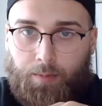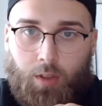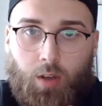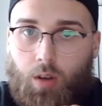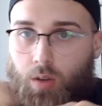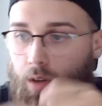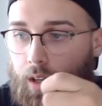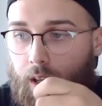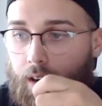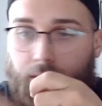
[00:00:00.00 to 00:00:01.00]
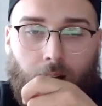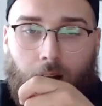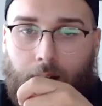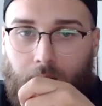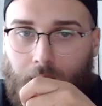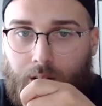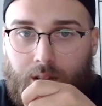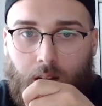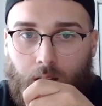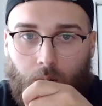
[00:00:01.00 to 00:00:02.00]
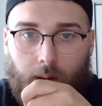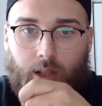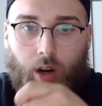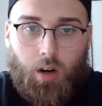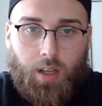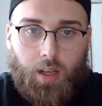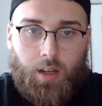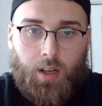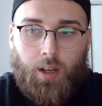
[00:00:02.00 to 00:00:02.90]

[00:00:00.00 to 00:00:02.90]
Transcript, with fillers: You can get a $5 cello at Target